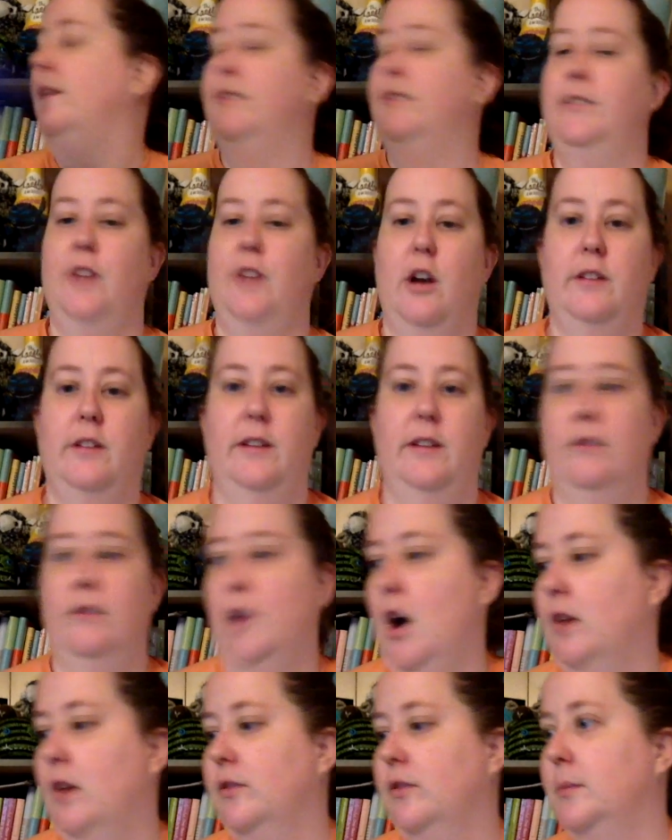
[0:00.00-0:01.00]
the Socks at
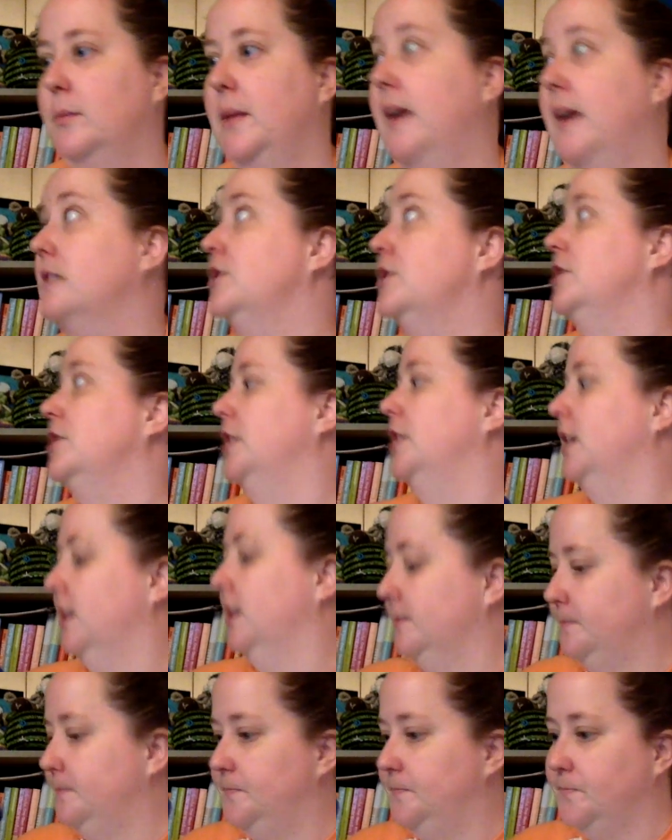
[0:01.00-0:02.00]
Rock from last
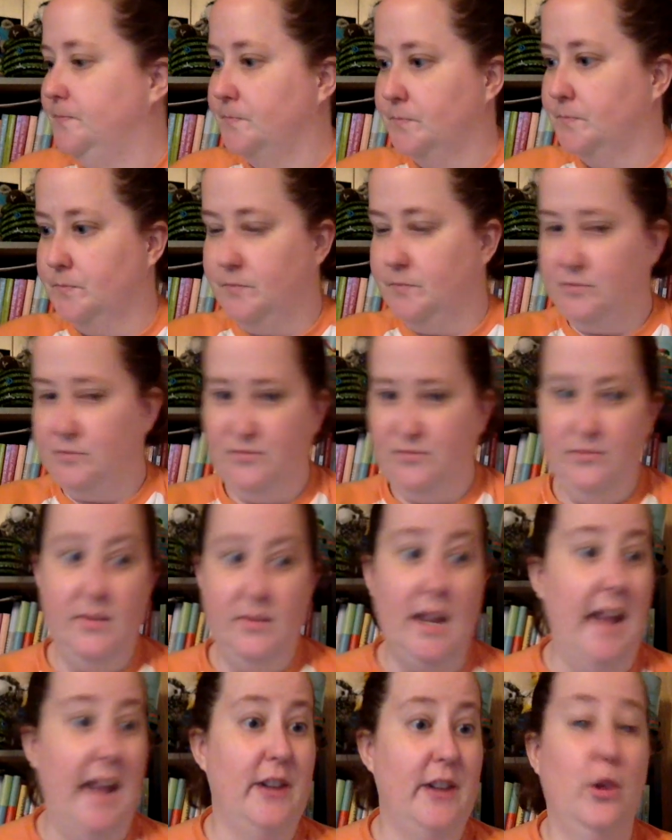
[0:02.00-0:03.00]
year.
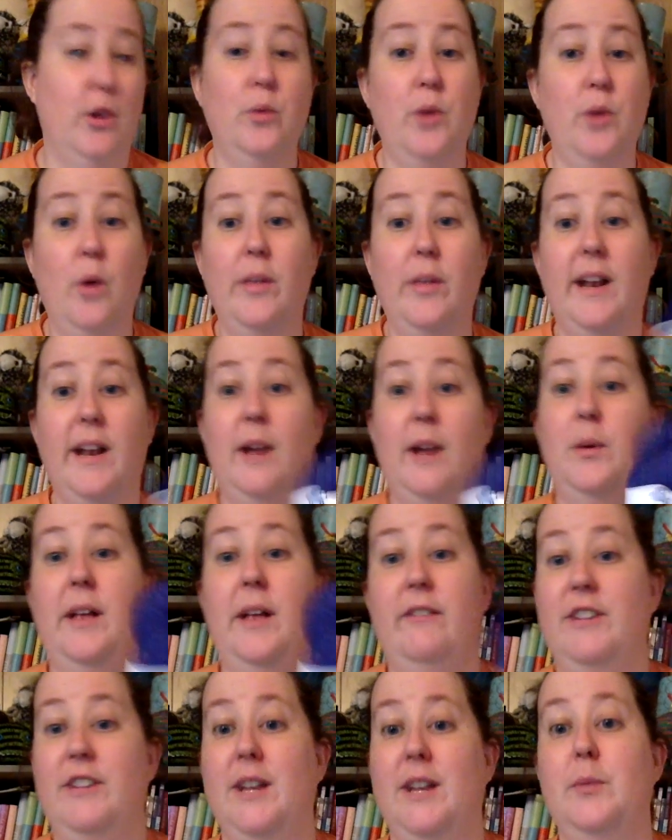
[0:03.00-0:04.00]
I don't know that I will
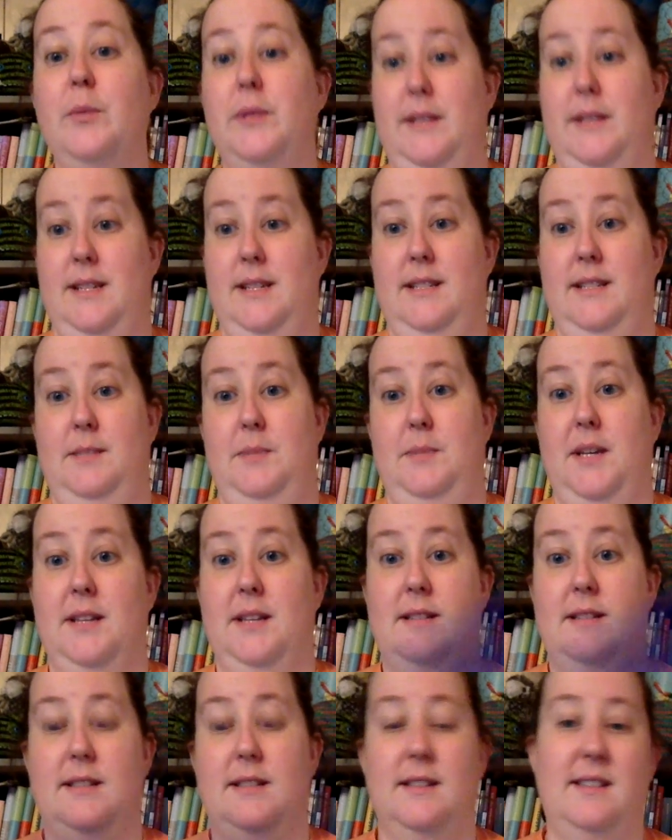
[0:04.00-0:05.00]
ever knit with these because
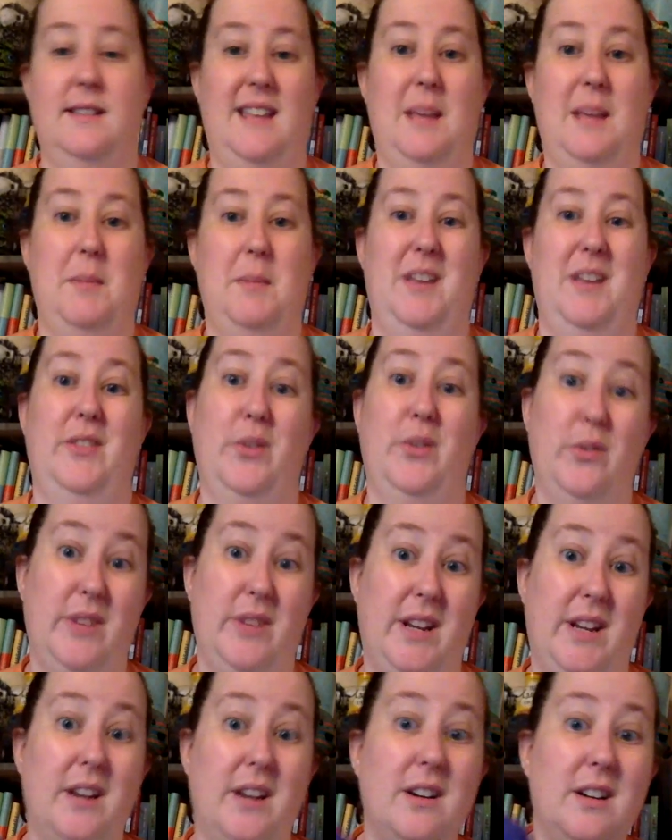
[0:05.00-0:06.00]
this is like my
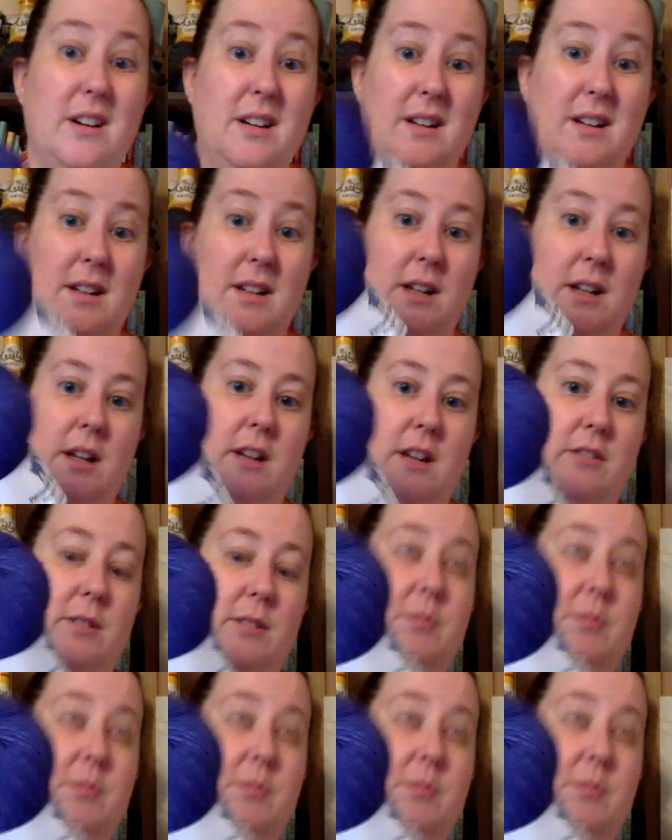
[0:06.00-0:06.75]
souvenir from